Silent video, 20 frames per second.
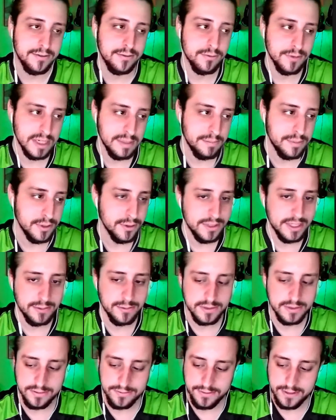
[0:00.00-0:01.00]
rebooting
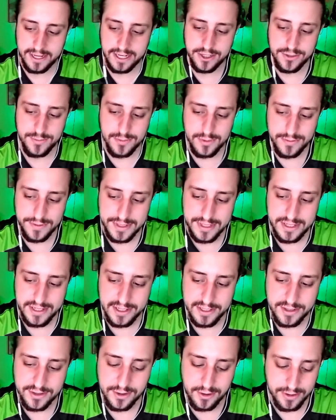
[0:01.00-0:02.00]
with the Flash movie
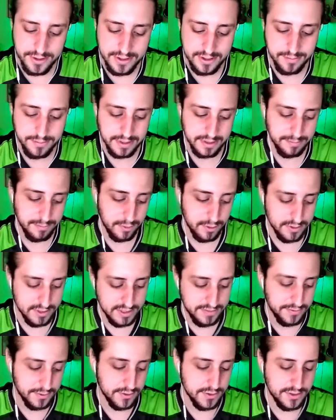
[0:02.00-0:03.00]
and starting up with
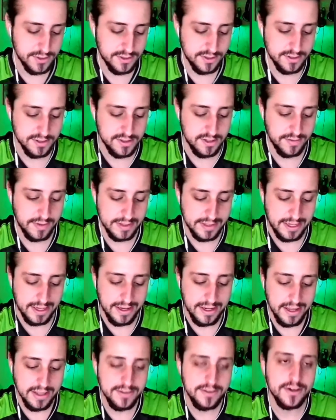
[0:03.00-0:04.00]
multiverses and stuff like
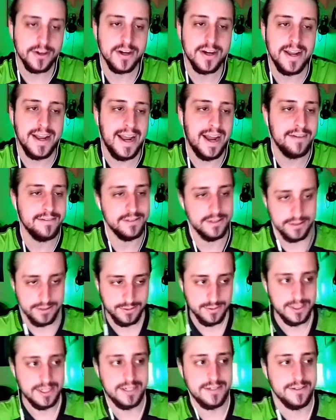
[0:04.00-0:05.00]
that, they're gonna have to do
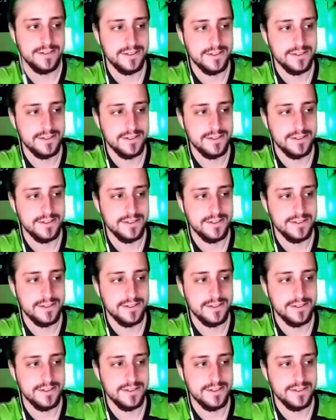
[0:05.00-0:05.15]
that.